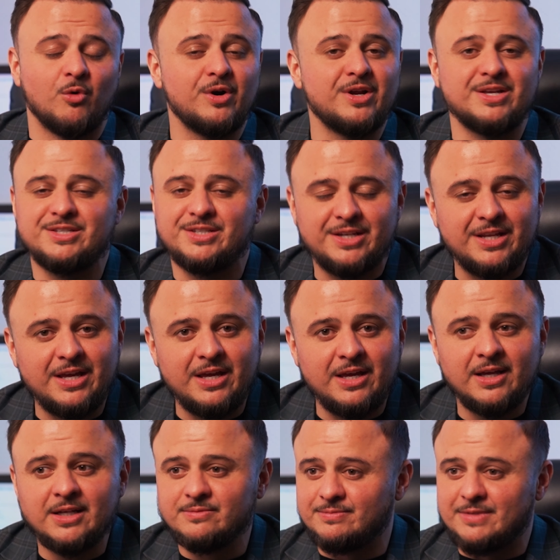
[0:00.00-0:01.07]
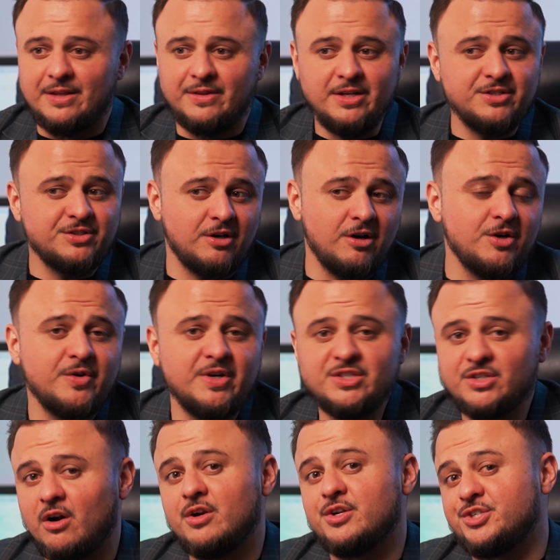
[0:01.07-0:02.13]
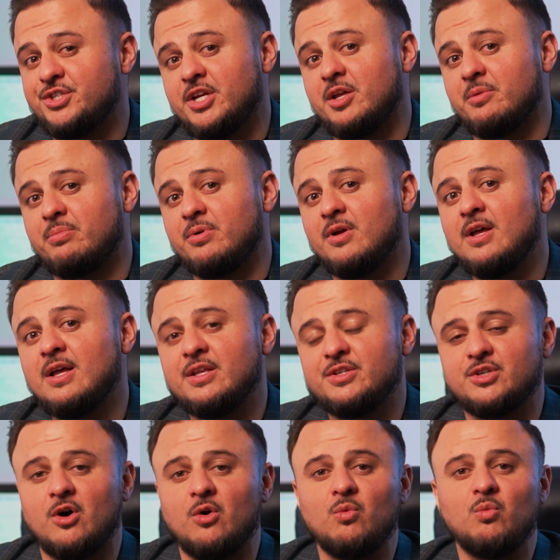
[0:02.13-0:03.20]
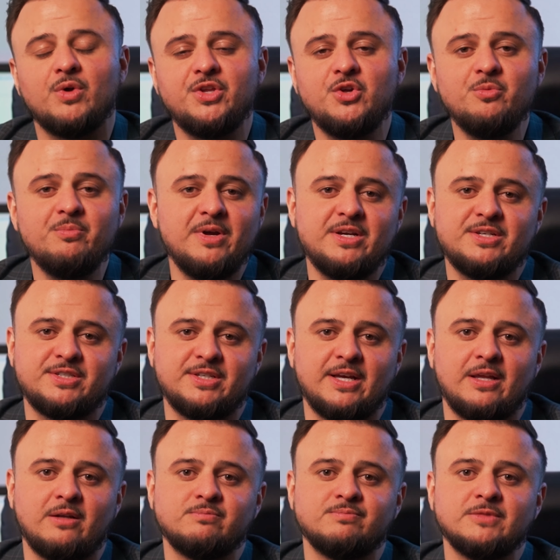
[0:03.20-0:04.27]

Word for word: for his knee. And these surgeries aren't cheap. So when you mix in